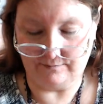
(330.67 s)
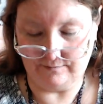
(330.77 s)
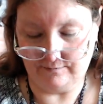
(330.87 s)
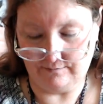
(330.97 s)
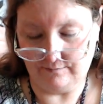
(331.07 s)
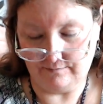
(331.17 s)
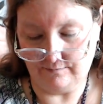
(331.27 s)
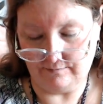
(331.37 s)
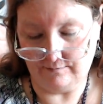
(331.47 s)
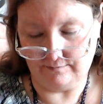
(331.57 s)

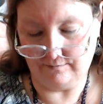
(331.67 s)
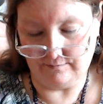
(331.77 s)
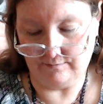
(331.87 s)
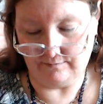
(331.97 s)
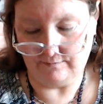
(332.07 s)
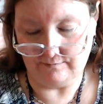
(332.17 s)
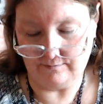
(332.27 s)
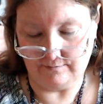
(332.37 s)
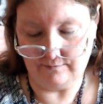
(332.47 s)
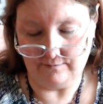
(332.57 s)

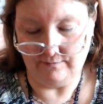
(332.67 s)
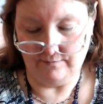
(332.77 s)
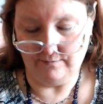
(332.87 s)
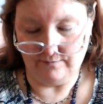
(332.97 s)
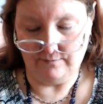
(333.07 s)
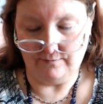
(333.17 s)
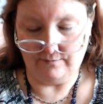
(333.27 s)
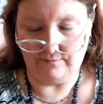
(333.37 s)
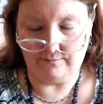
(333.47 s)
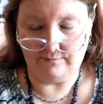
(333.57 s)

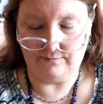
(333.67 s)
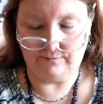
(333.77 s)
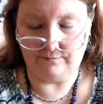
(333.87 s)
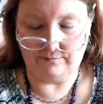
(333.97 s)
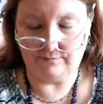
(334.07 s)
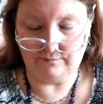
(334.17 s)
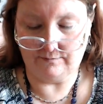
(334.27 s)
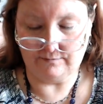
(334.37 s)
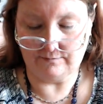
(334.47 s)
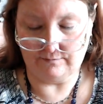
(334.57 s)

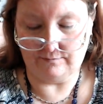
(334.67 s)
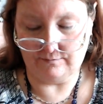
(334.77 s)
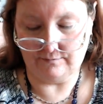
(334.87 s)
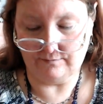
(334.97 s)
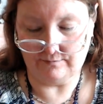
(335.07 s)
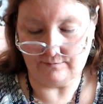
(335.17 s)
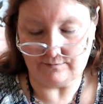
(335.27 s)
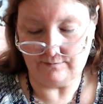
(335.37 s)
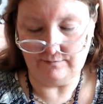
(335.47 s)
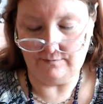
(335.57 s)

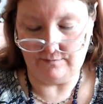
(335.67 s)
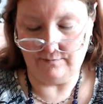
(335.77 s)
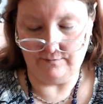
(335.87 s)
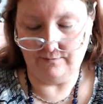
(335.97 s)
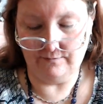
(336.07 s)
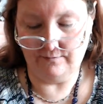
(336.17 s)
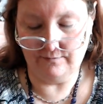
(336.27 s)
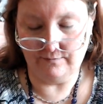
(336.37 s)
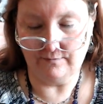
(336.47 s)
No one is speaking in this clip.